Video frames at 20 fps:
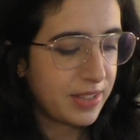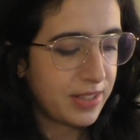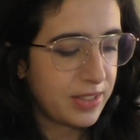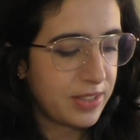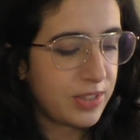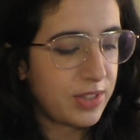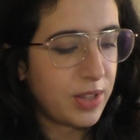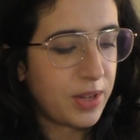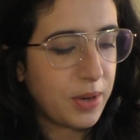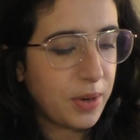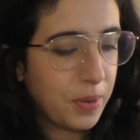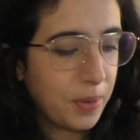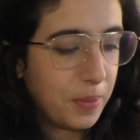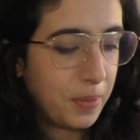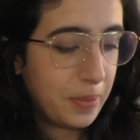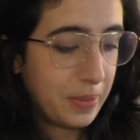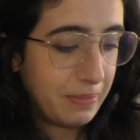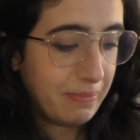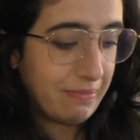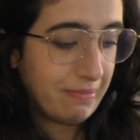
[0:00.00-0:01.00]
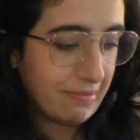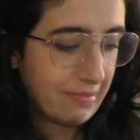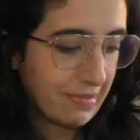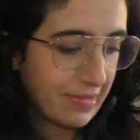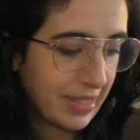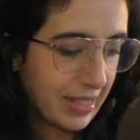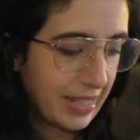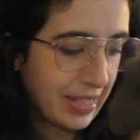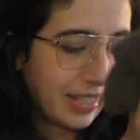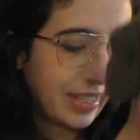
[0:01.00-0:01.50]
So
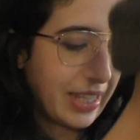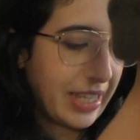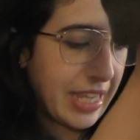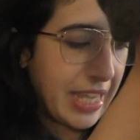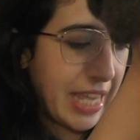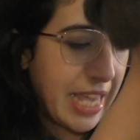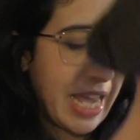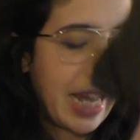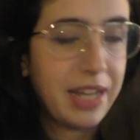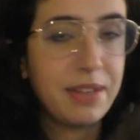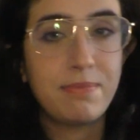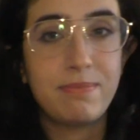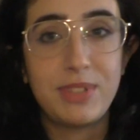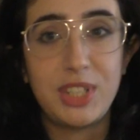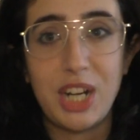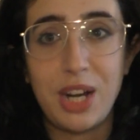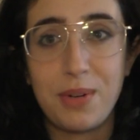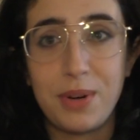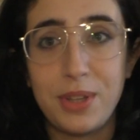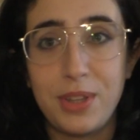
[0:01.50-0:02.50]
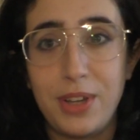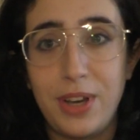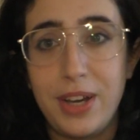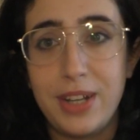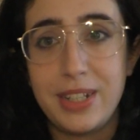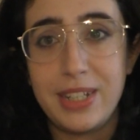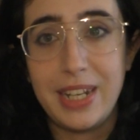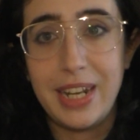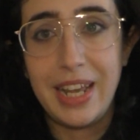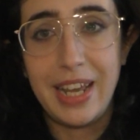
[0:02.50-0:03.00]
yeah, shower thought
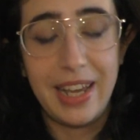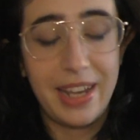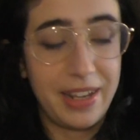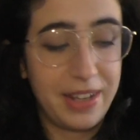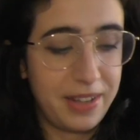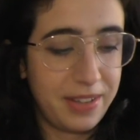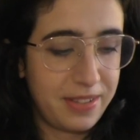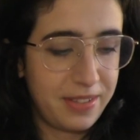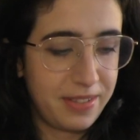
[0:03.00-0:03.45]
today.